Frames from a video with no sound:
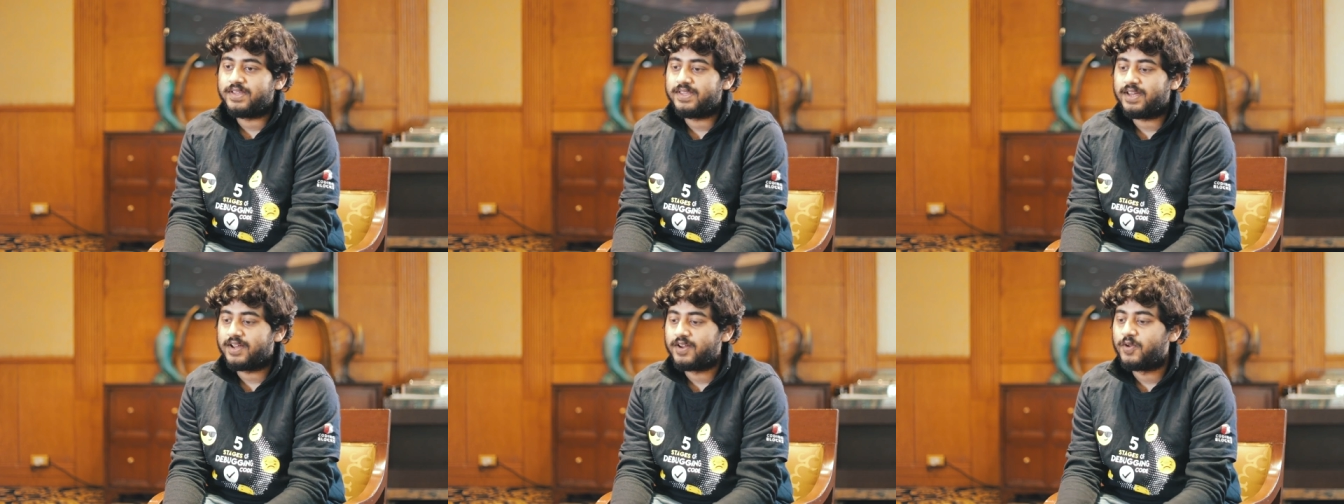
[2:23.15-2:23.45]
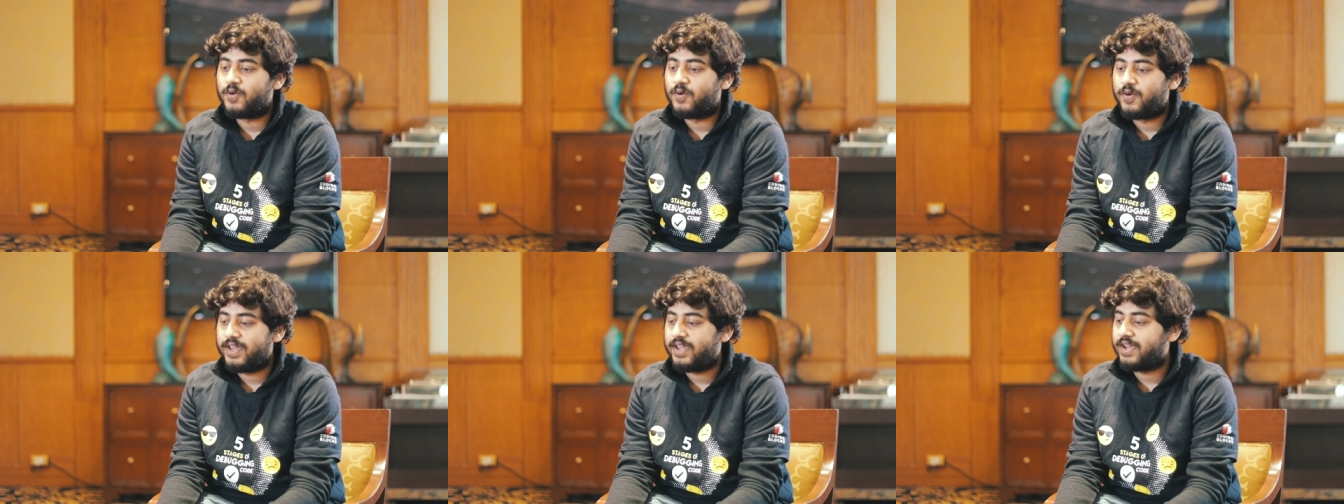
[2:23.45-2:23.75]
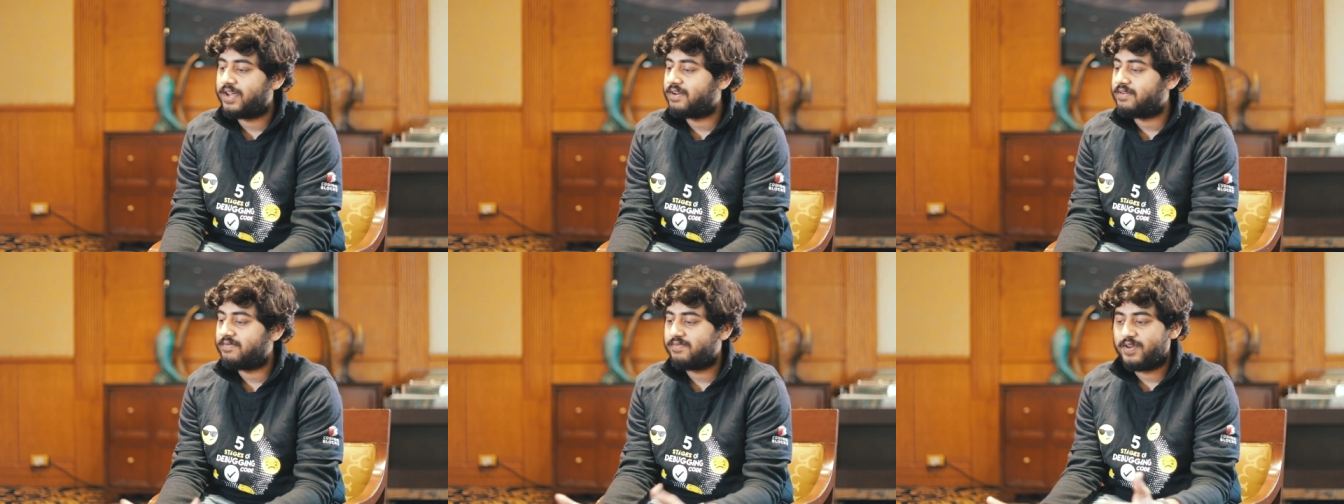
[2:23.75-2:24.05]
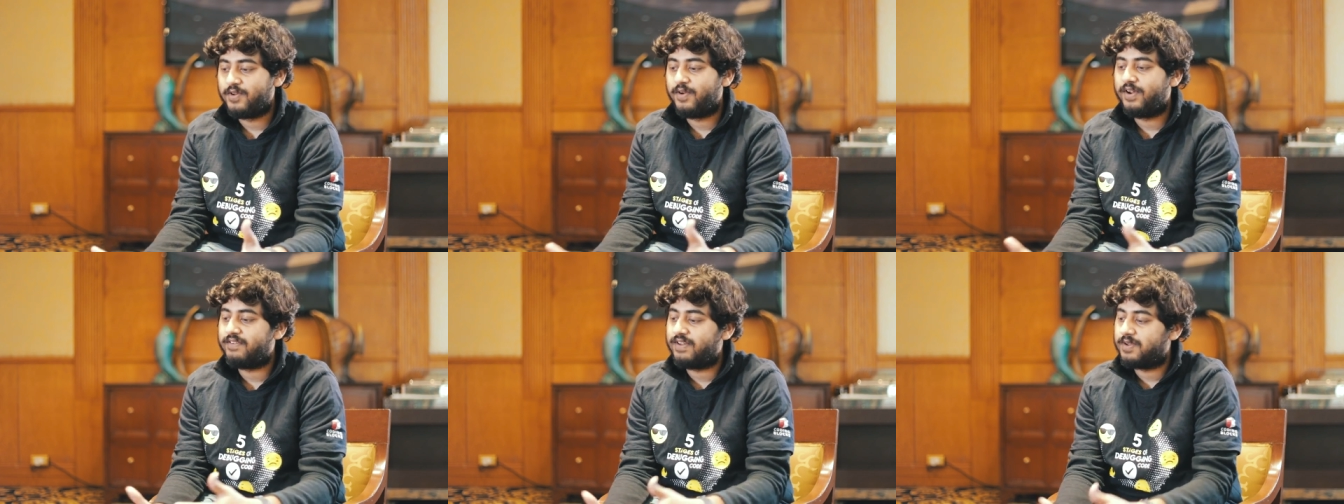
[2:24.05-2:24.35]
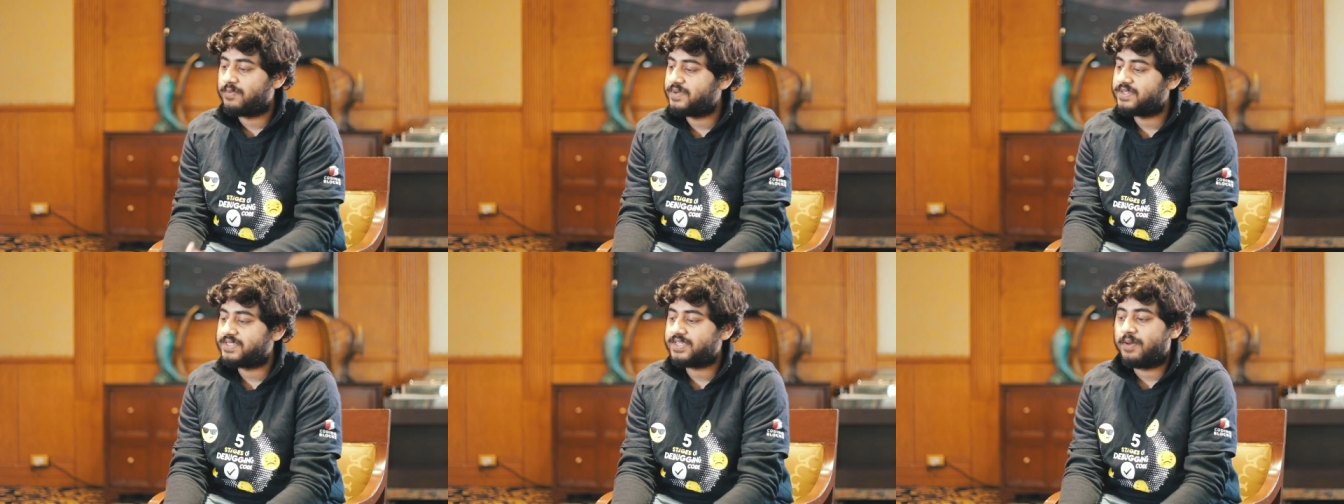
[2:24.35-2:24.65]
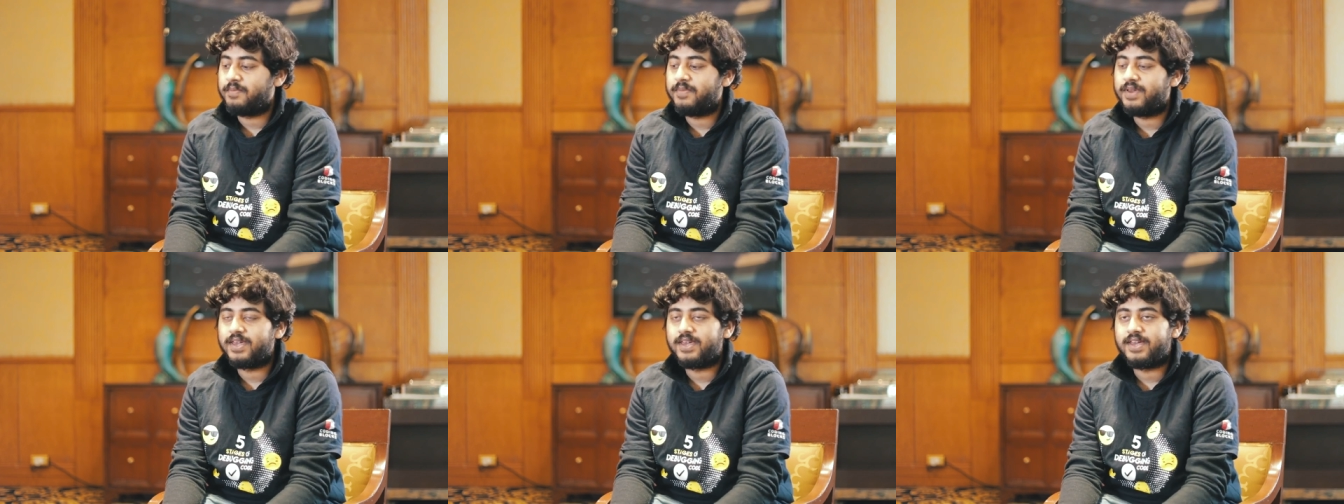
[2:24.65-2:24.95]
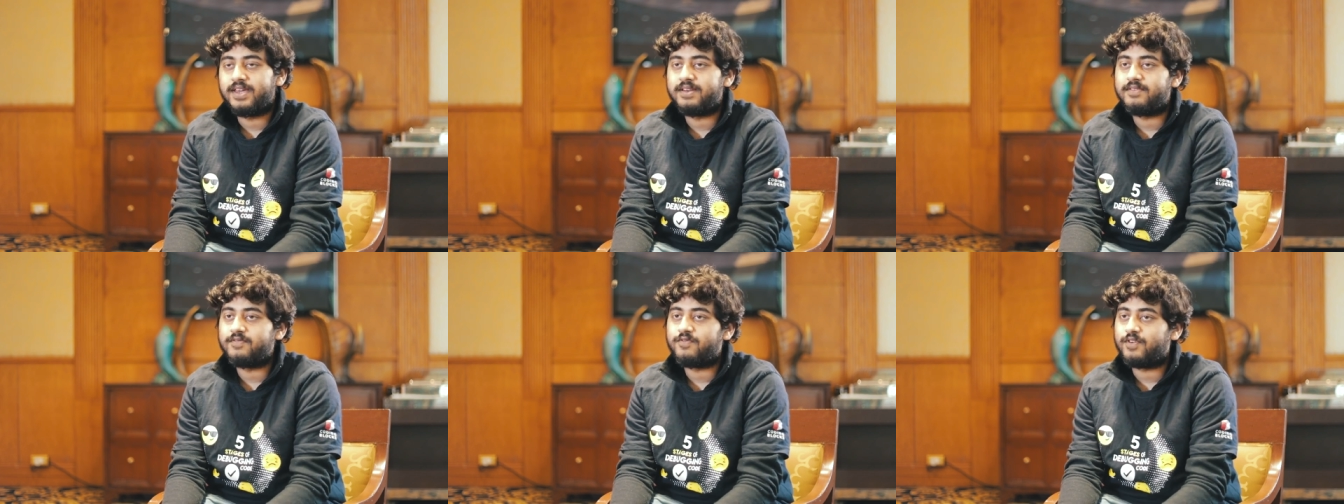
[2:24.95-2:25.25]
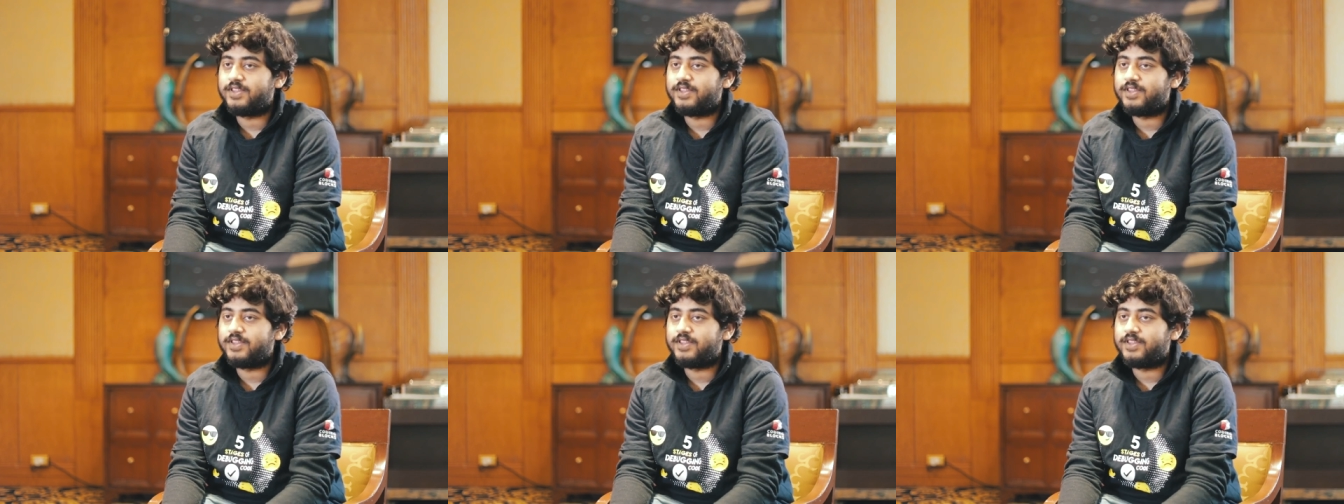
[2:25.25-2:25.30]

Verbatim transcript: they're growing and new developers coming in,